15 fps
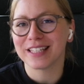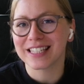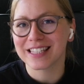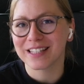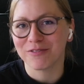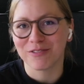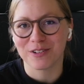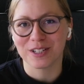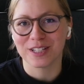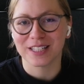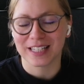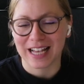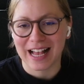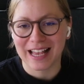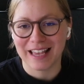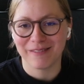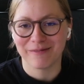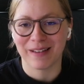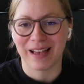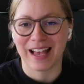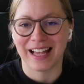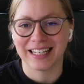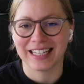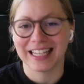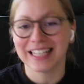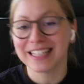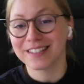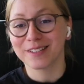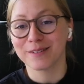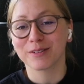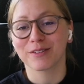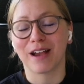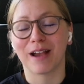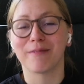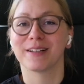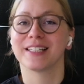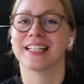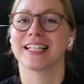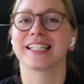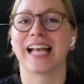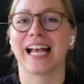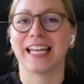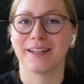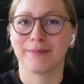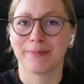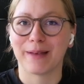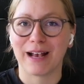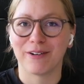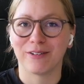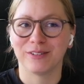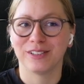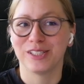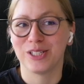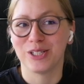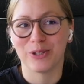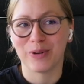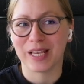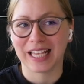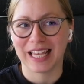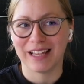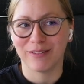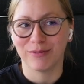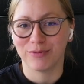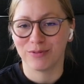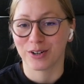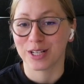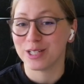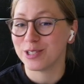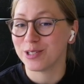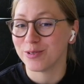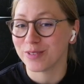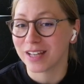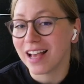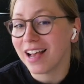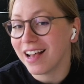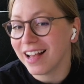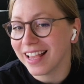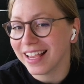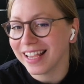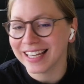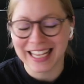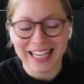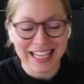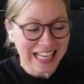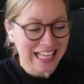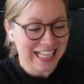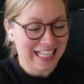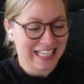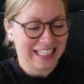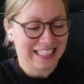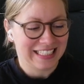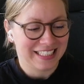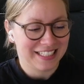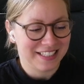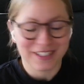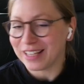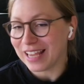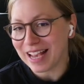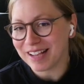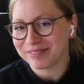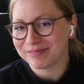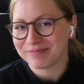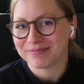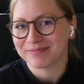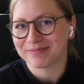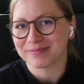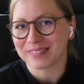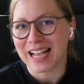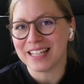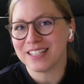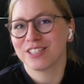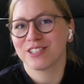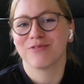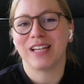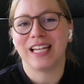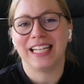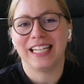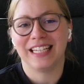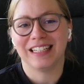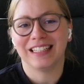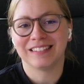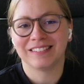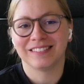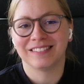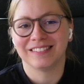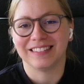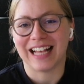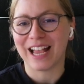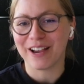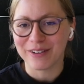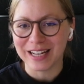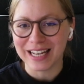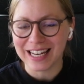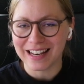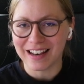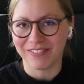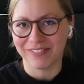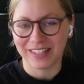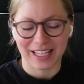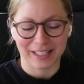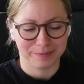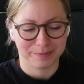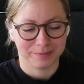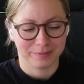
this the first time and is a subscriber is excited about doing it for issue 9. So yeah, I really loved it.